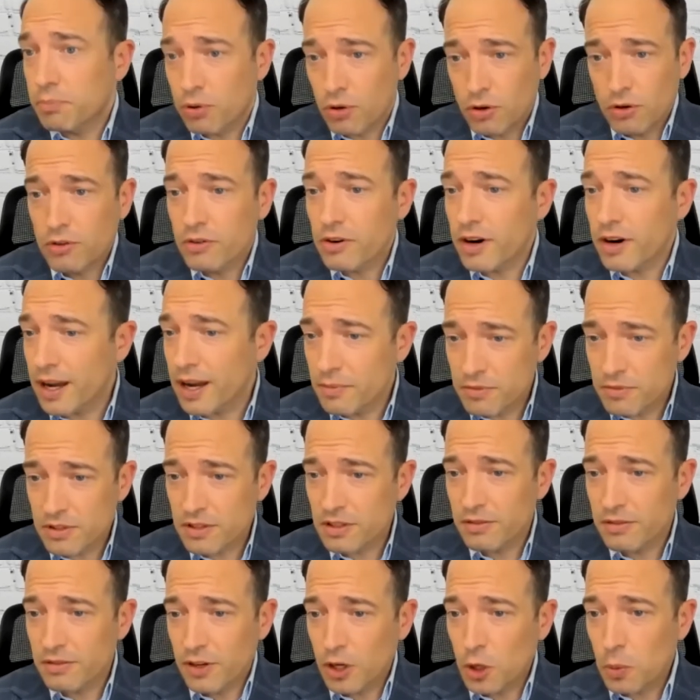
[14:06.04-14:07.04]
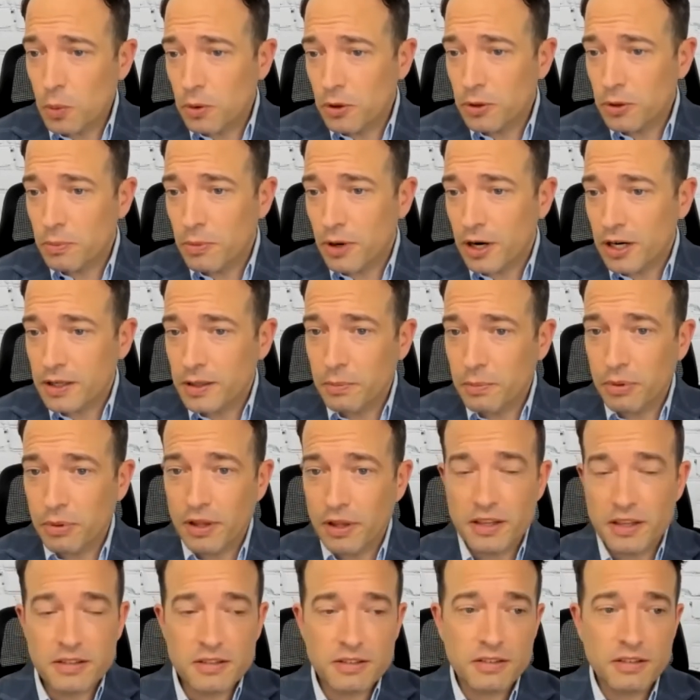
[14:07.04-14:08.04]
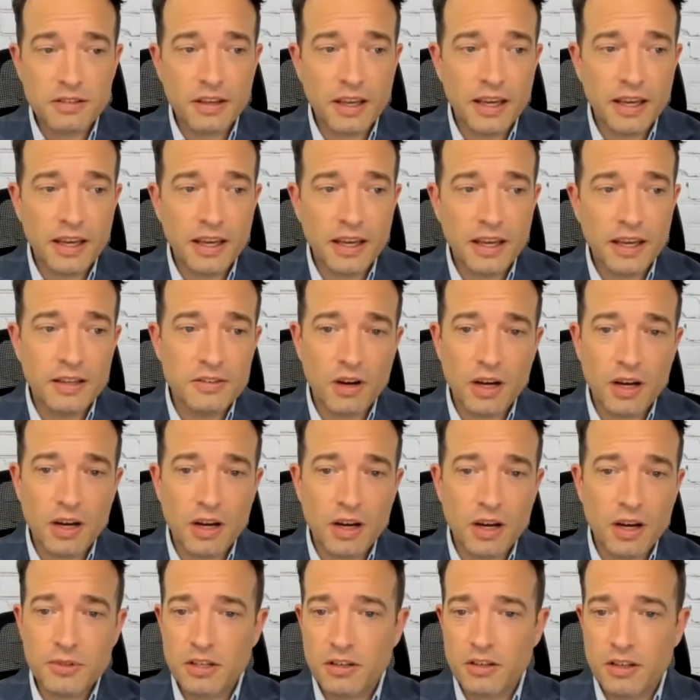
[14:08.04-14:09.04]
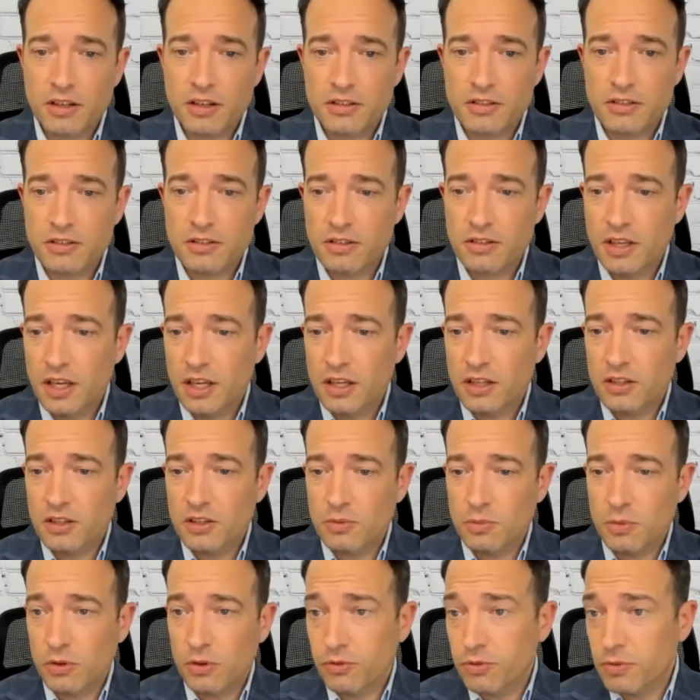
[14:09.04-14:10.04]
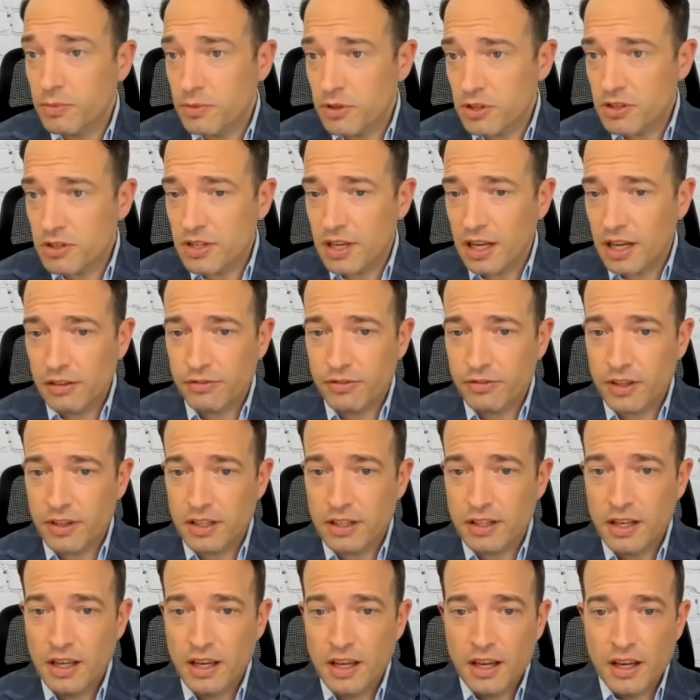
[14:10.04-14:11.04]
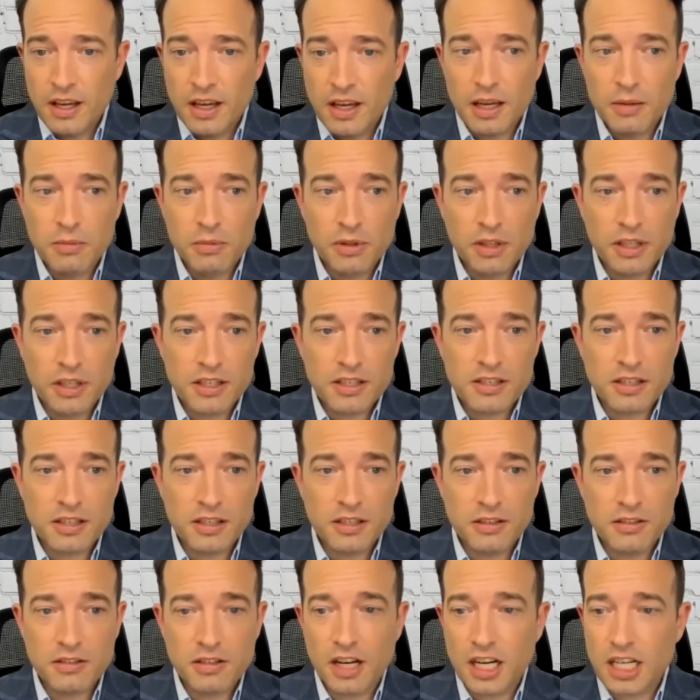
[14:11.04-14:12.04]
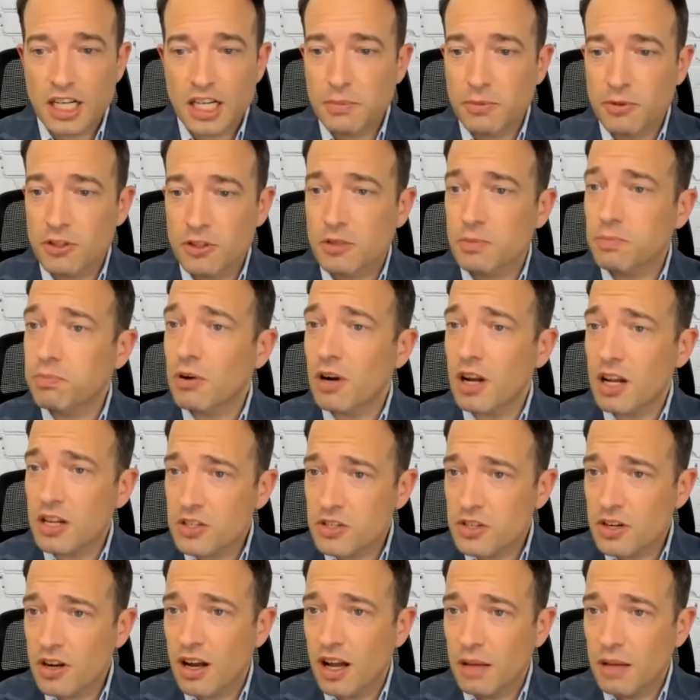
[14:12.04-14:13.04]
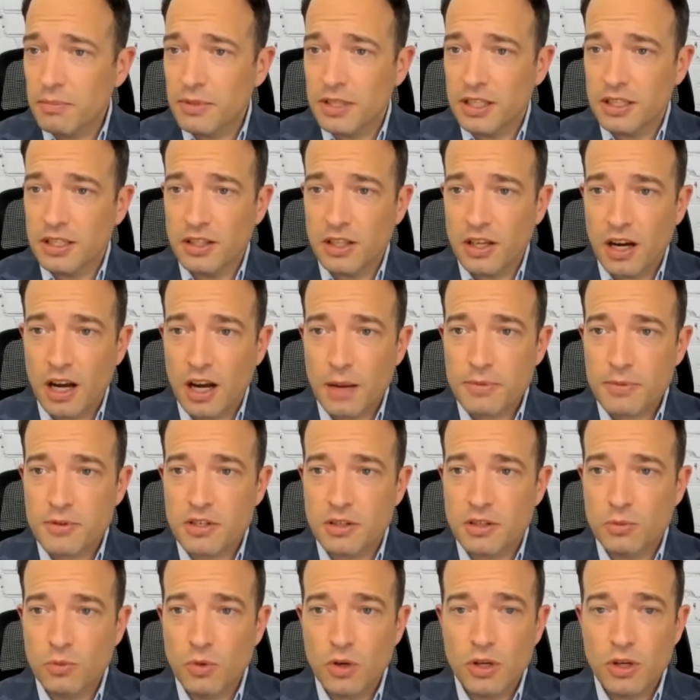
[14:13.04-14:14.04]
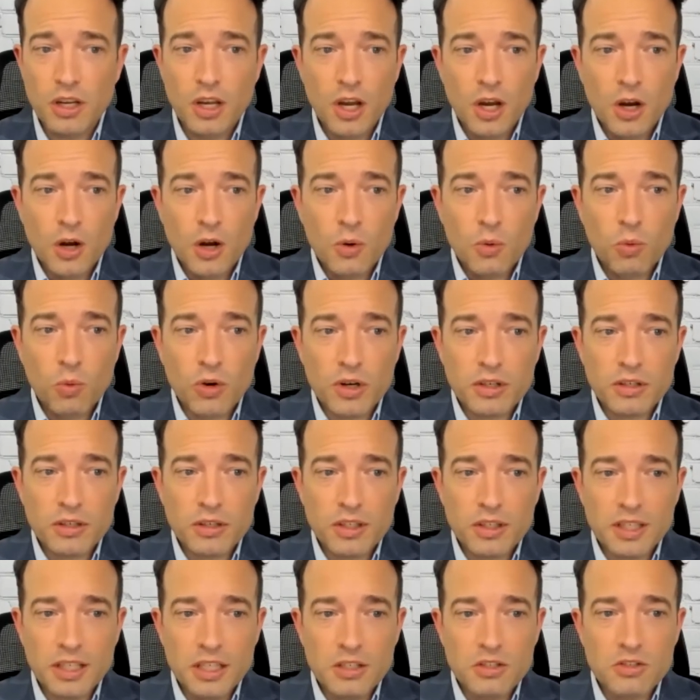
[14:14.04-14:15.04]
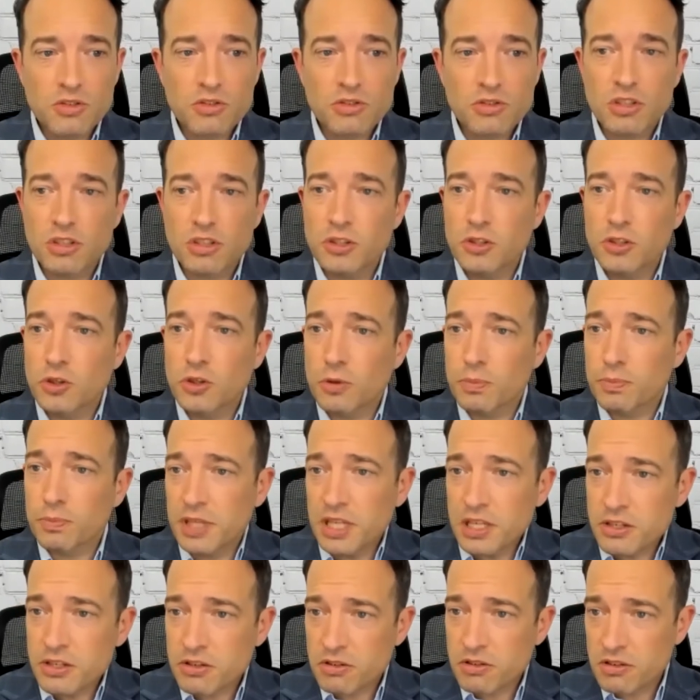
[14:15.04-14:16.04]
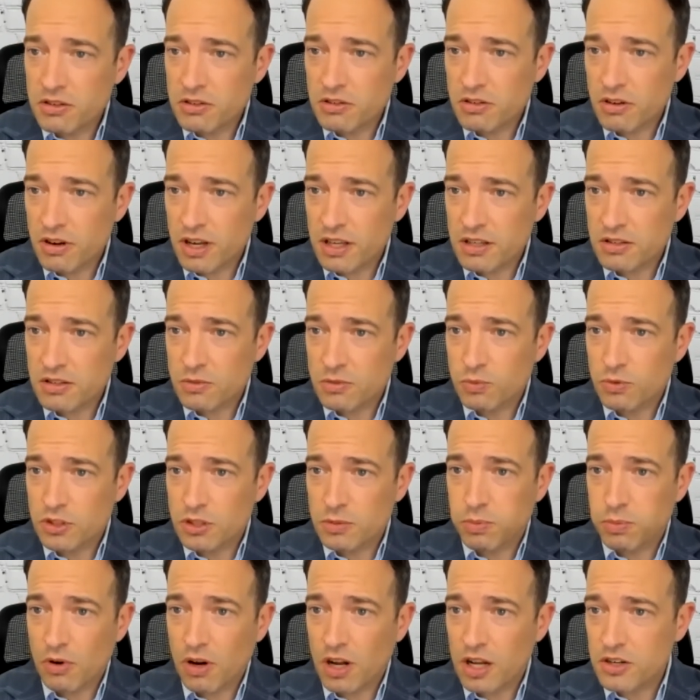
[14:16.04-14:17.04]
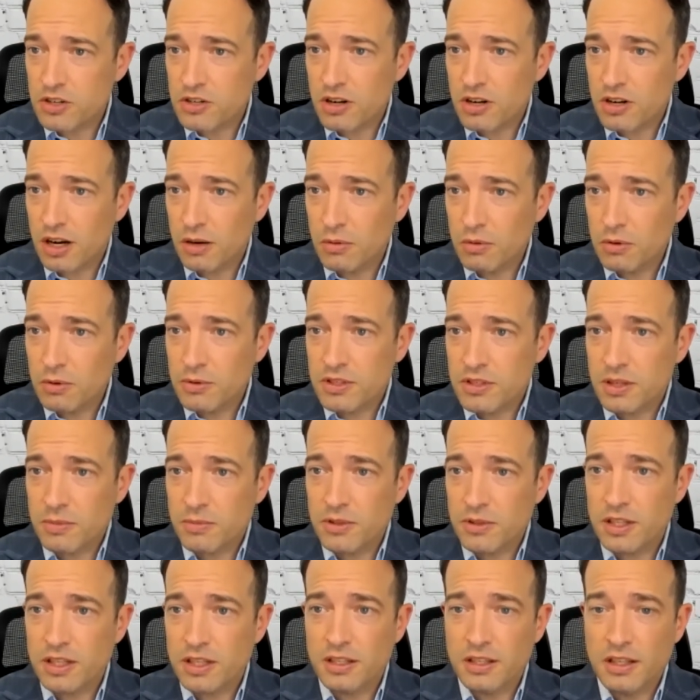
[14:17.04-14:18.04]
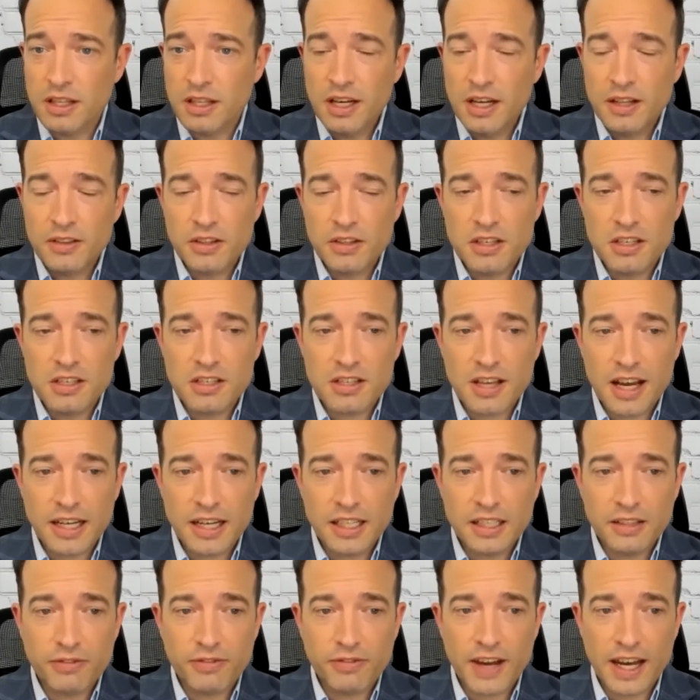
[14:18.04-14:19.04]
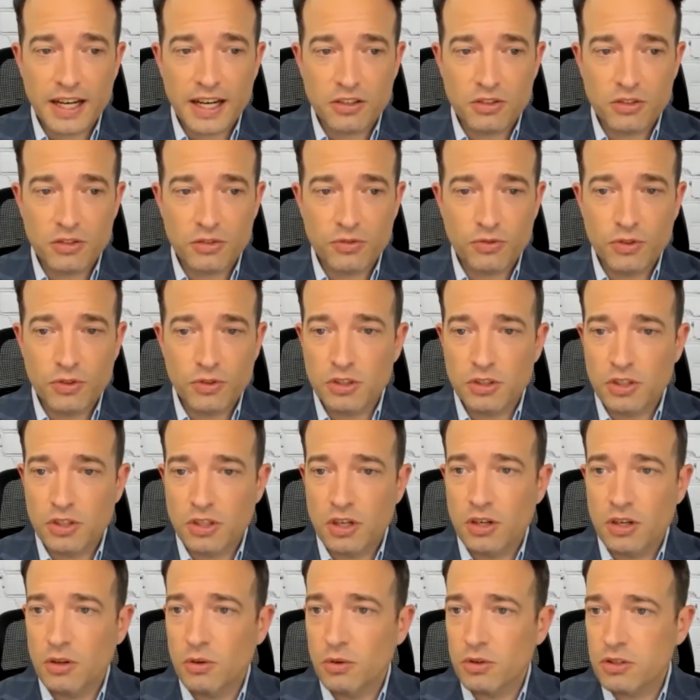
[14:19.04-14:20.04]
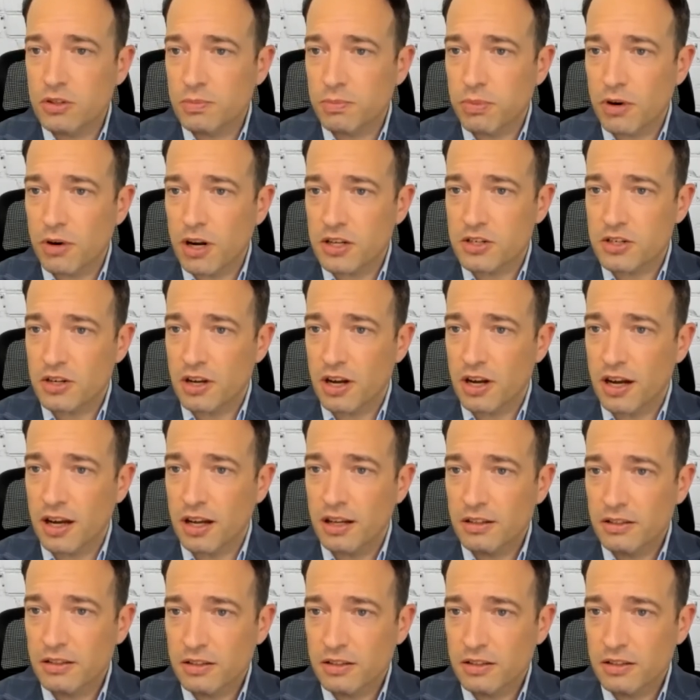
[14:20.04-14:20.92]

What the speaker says: programs available in the marketplace, and so I'm curious, both from yourself and Melissa, you talked about Sprott Shaw being the option. What interested you or piqued your interest with Sprott Shaw? What were some of the deciding factors for you to go with Sprott Shaw?